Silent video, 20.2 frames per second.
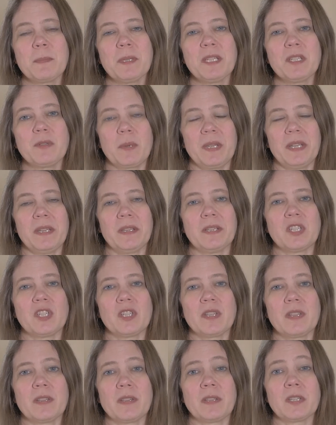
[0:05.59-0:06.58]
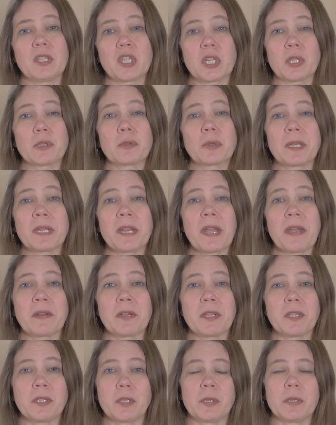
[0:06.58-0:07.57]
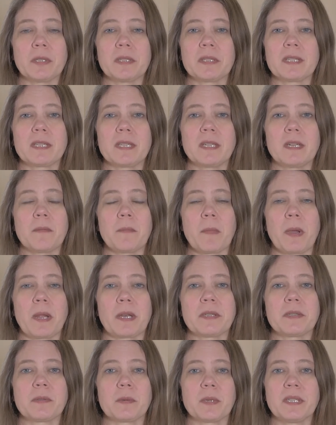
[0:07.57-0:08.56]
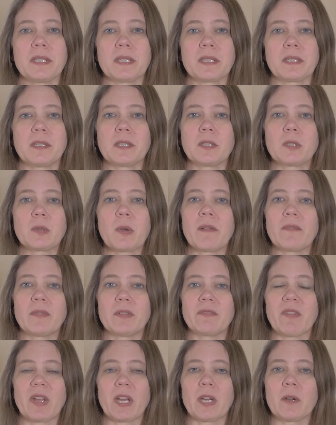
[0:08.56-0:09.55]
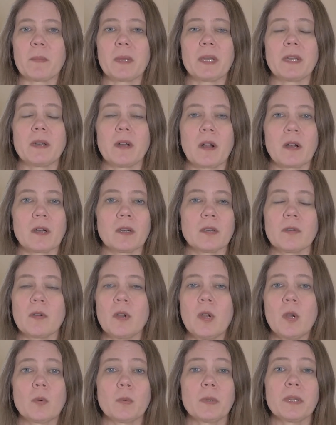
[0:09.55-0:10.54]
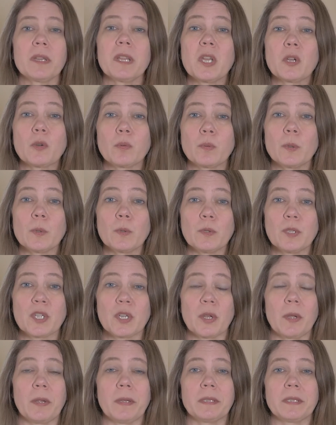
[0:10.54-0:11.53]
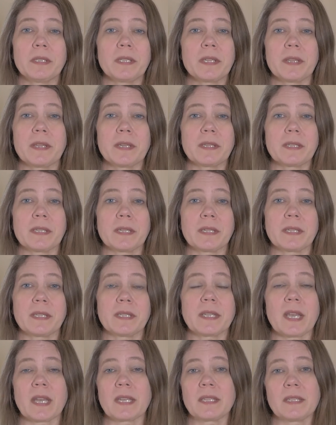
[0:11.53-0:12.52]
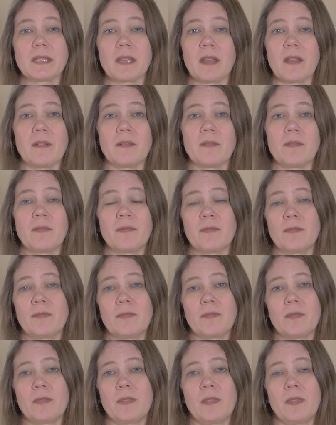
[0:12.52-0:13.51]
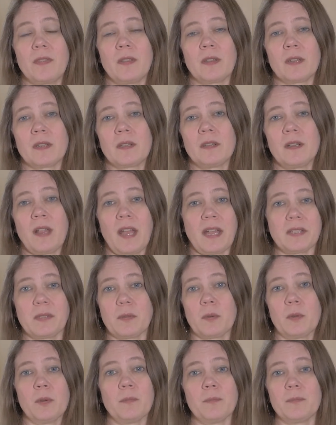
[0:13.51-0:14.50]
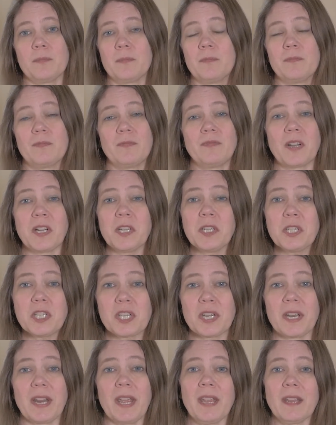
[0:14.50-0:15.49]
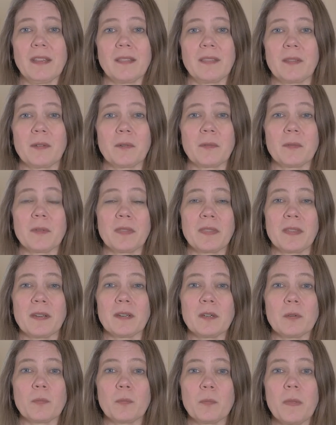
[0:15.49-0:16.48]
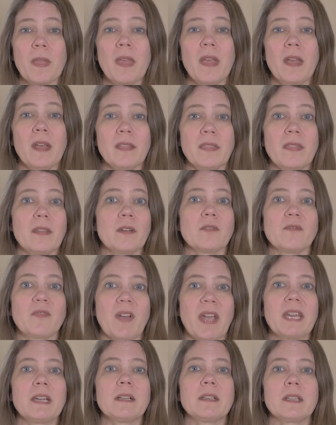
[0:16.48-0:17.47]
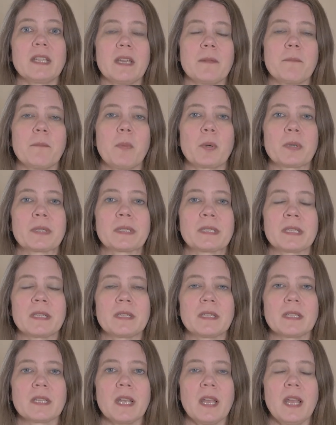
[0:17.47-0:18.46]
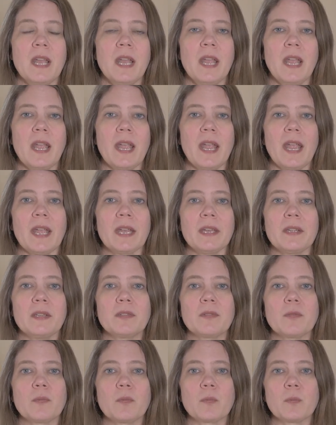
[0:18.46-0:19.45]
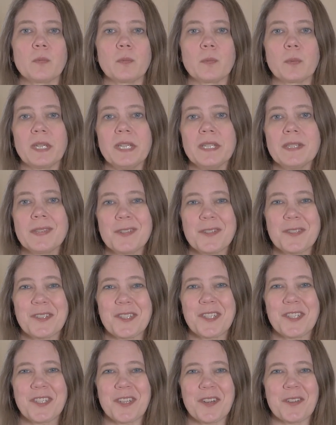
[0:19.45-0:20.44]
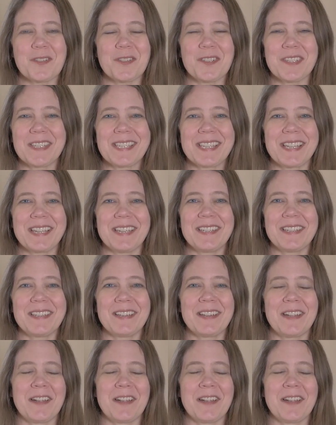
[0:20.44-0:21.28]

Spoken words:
between the children and adults in a Montessori 6 to 12 environment are really crucial to the success of the classroom functioning. They're vitally important. And research shows that